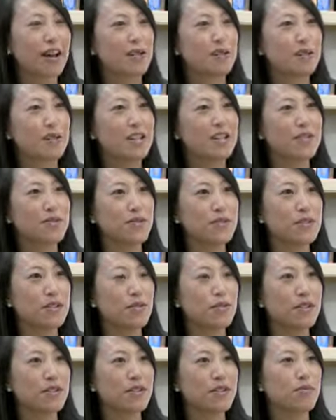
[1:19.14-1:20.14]
But I do think
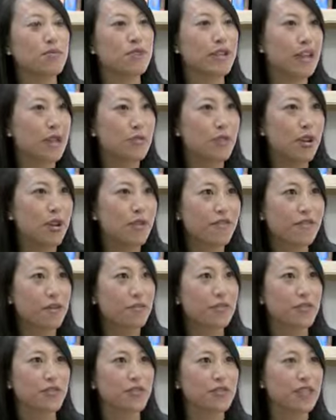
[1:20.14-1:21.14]
when Campbell Hall
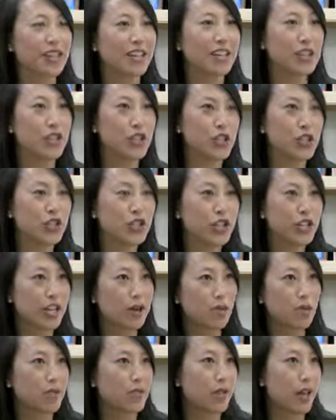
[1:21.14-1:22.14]
families are taking a look
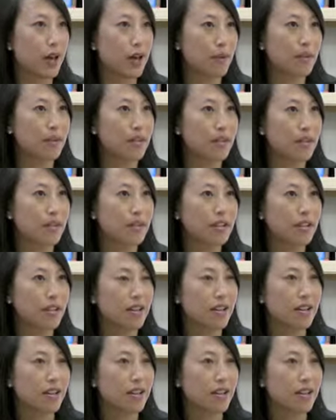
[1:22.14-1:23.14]
at what's happening
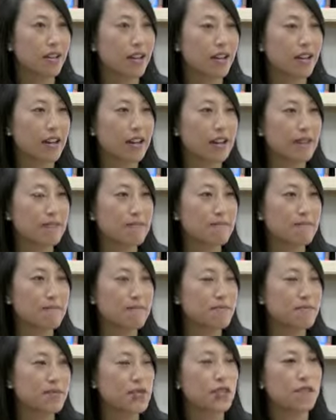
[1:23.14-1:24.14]

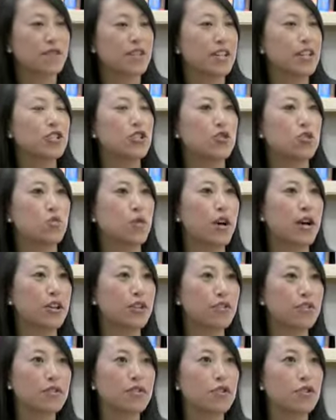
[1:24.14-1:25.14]
sort of nationwide
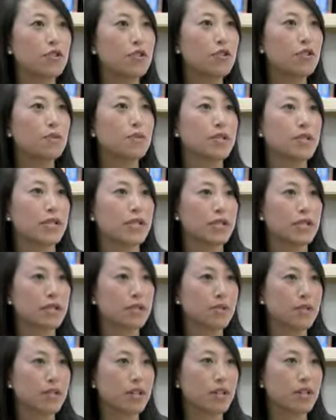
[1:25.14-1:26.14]
or even globally
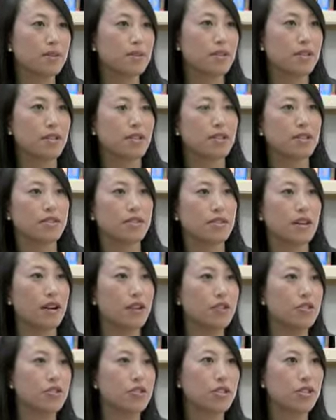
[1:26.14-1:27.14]
when it comes to this
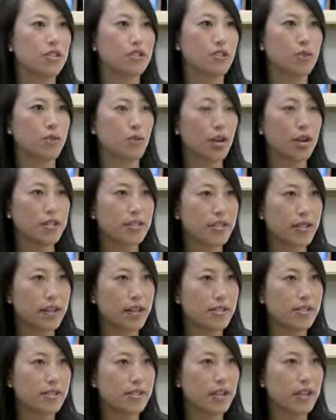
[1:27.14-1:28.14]
college selection
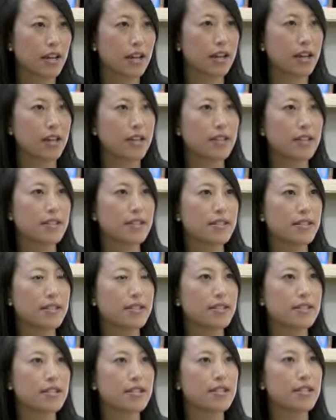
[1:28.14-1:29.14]
process, this
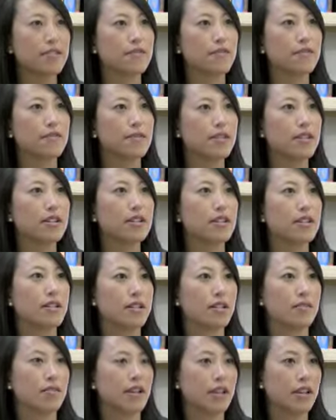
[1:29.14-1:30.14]
idea of unique
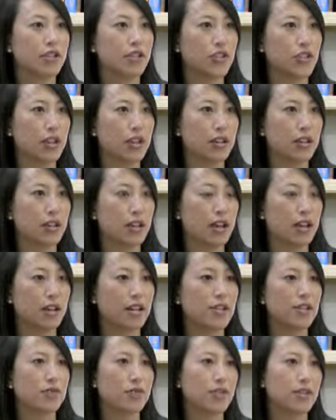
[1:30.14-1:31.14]
identification, and
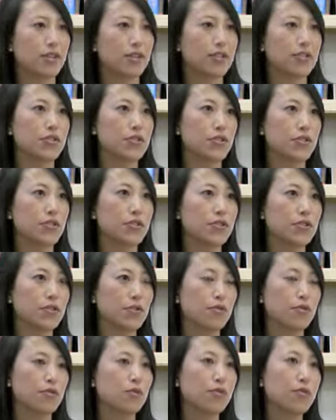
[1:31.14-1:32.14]
as a result, students
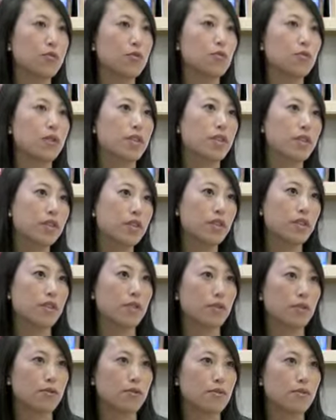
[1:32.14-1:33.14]
who fit within
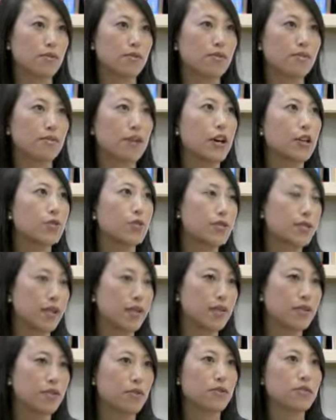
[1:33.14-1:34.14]
those value
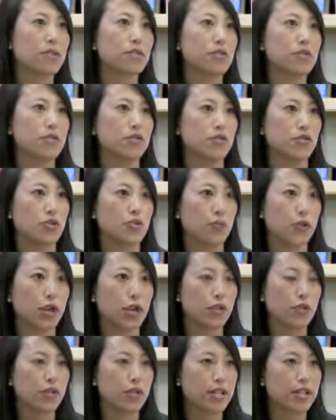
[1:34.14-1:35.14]
sets, those institutional
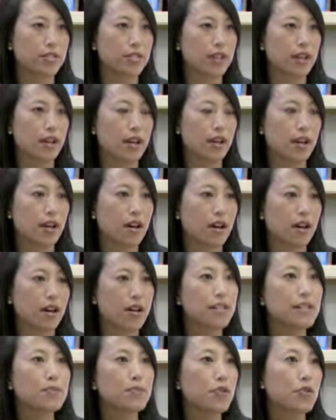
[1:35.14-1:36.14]
priorities,
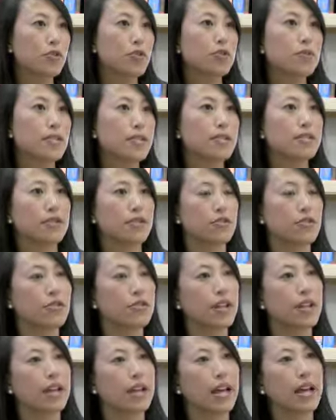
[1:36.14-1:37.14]
it's important to at least
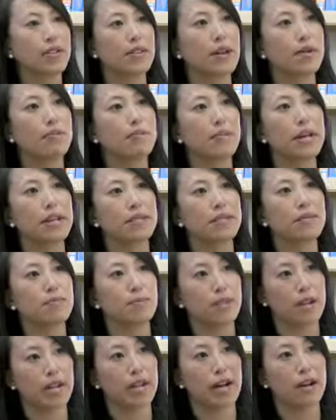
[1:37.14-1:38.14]
understand how that might
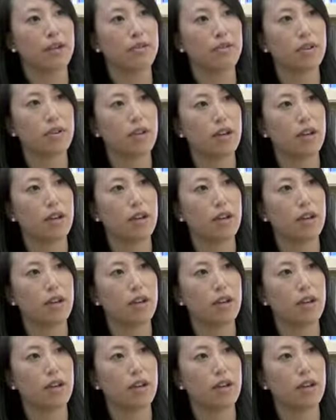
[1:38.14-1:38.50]
play out.